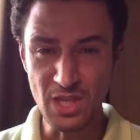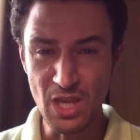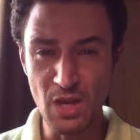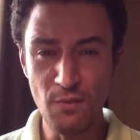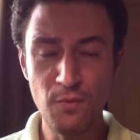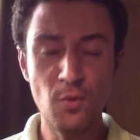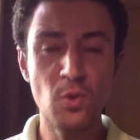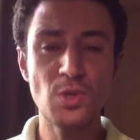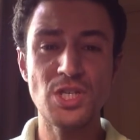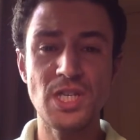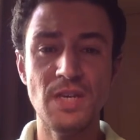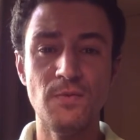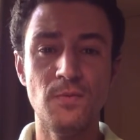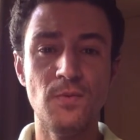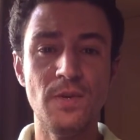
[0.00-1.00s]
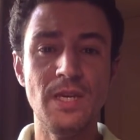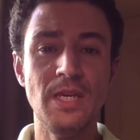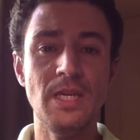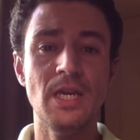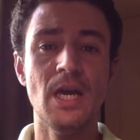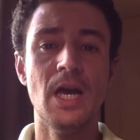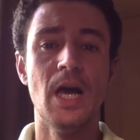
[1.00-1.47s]
Of course, if
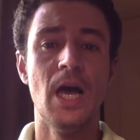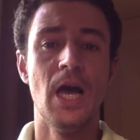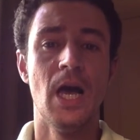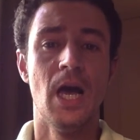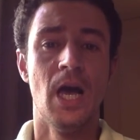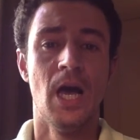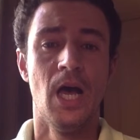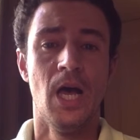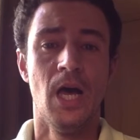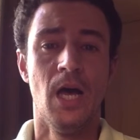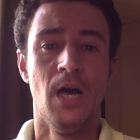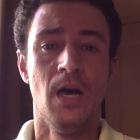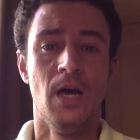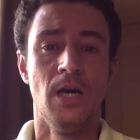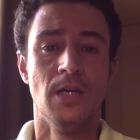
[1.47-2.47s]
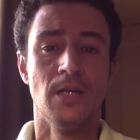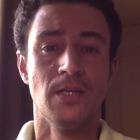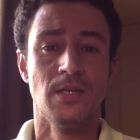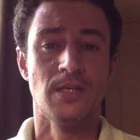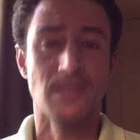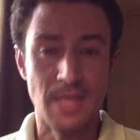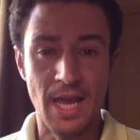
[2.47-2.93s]
we
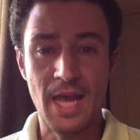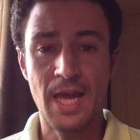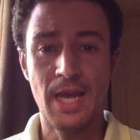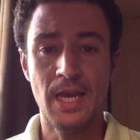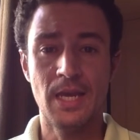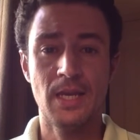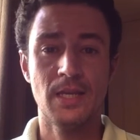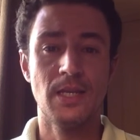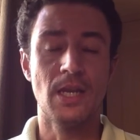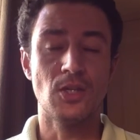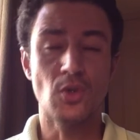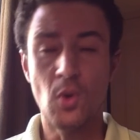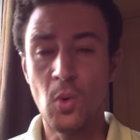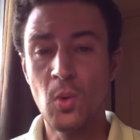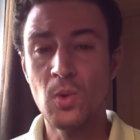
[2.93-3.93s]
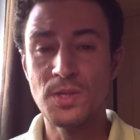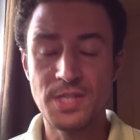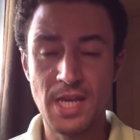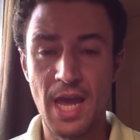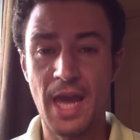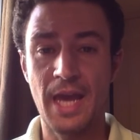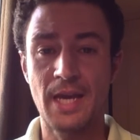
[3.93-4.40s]
say that all
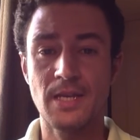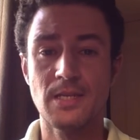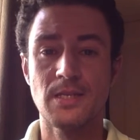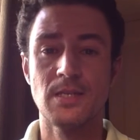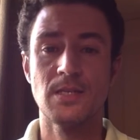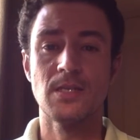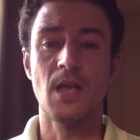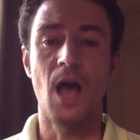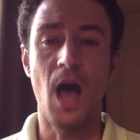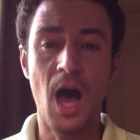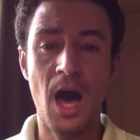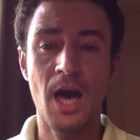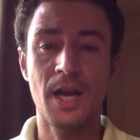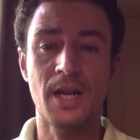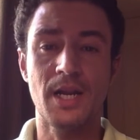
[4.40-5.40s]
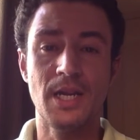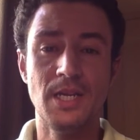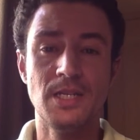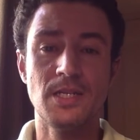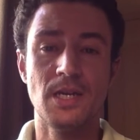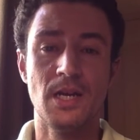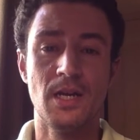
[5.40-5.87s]
texts are
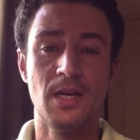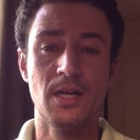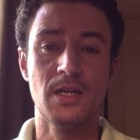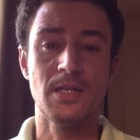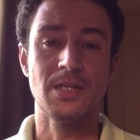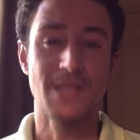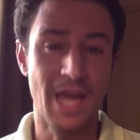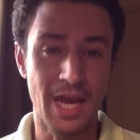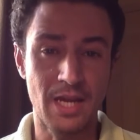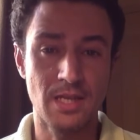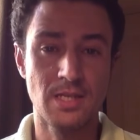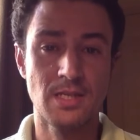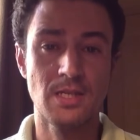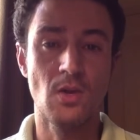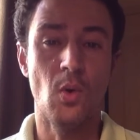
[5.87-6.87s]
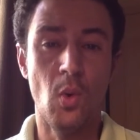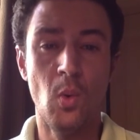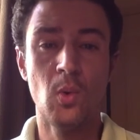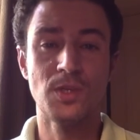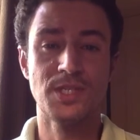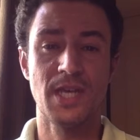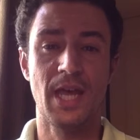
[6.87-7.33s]
intertext,
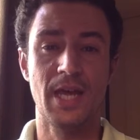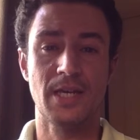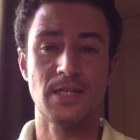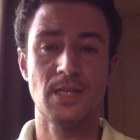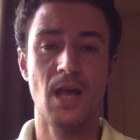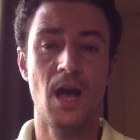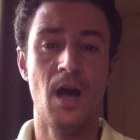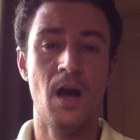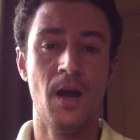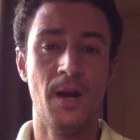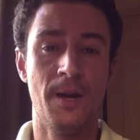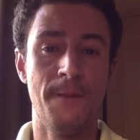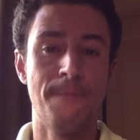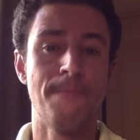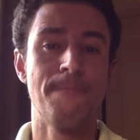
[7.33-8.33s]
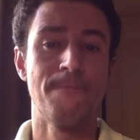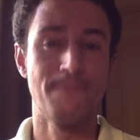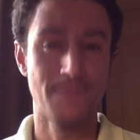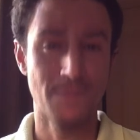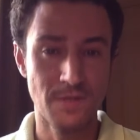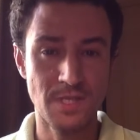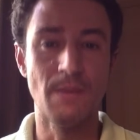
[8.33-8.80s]
all texts are
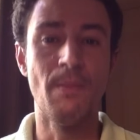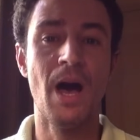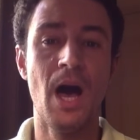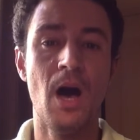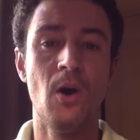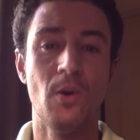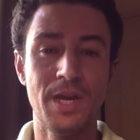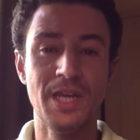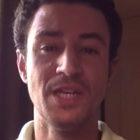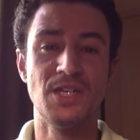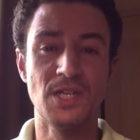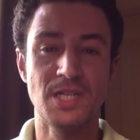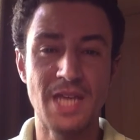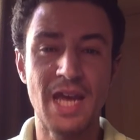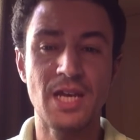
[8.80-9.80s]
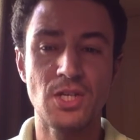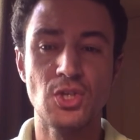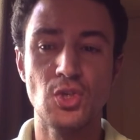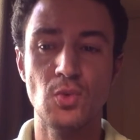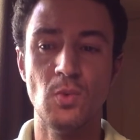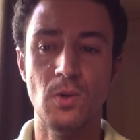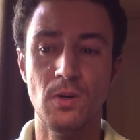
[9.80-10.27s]
somehow
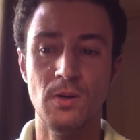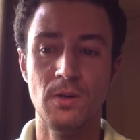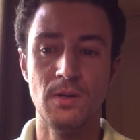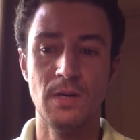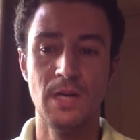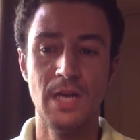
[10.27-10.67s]
intertextual,